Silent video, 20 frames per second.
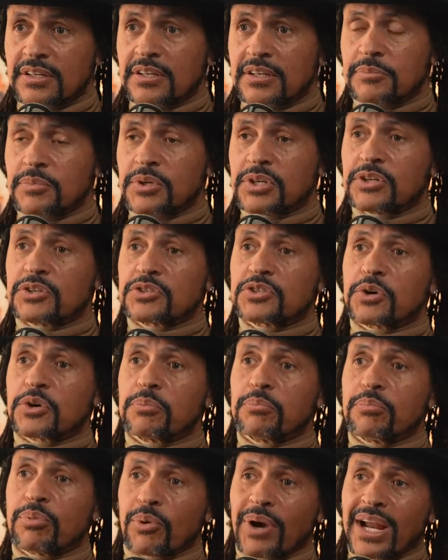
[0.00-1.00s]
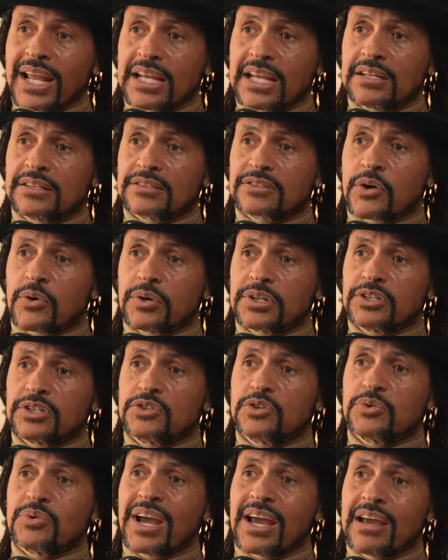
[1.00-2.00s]
Because your brain is going to
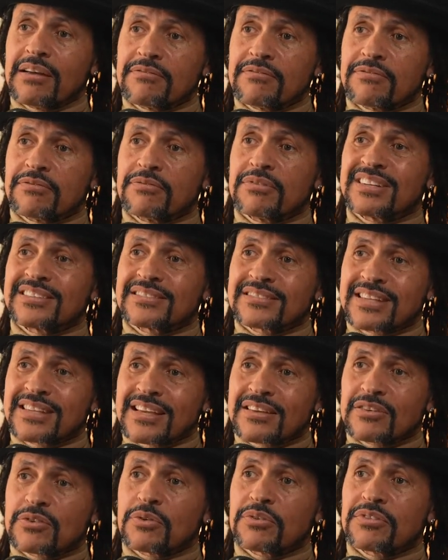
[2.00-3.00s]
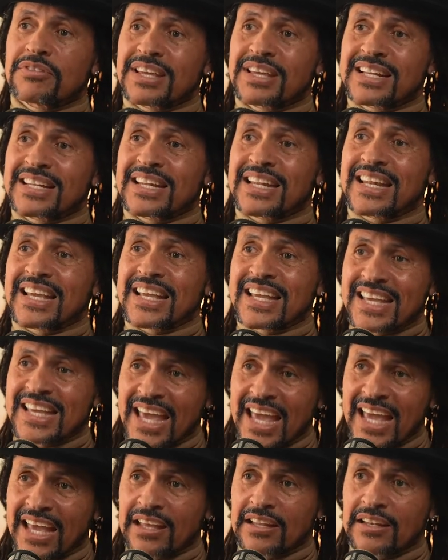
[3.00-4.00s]
do every single thing that it
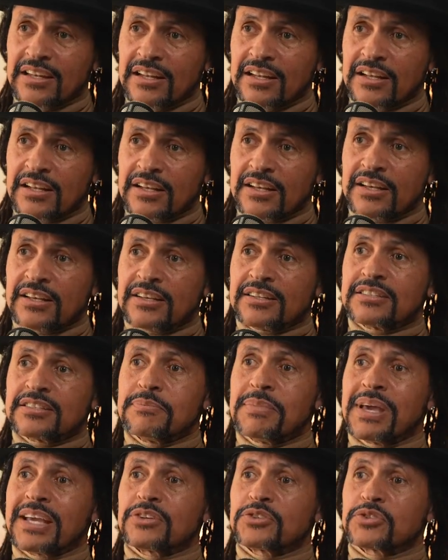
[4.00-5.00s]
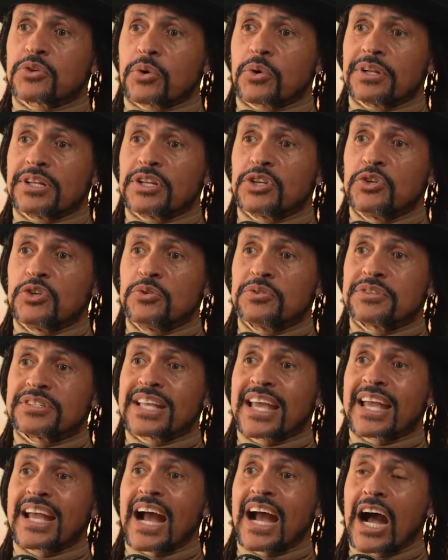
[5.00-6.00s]
can to make sure that you
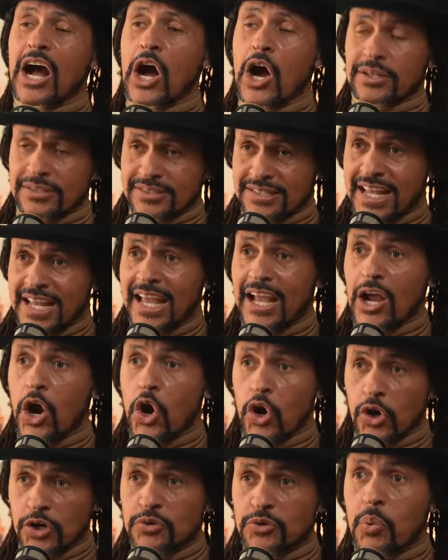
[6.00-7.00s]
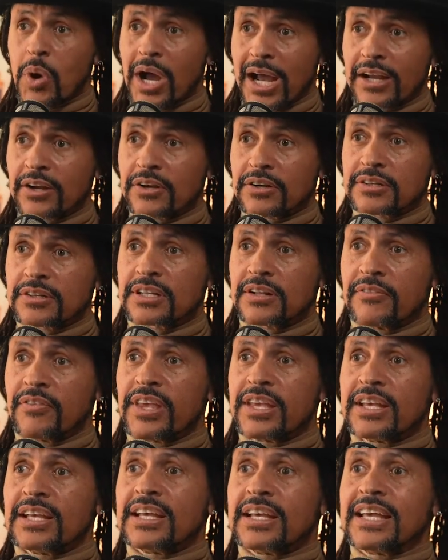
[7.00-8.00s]
stay hardwired
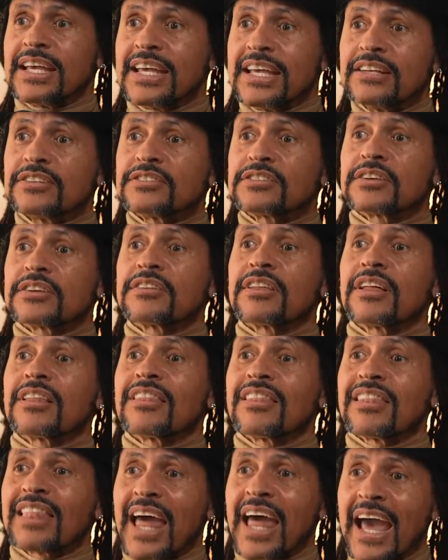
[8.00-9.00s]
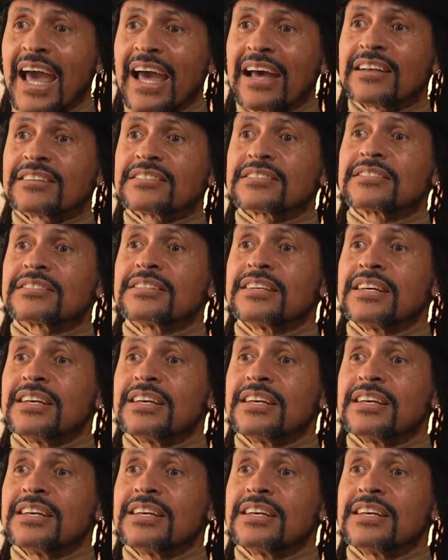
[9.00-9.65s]
into the last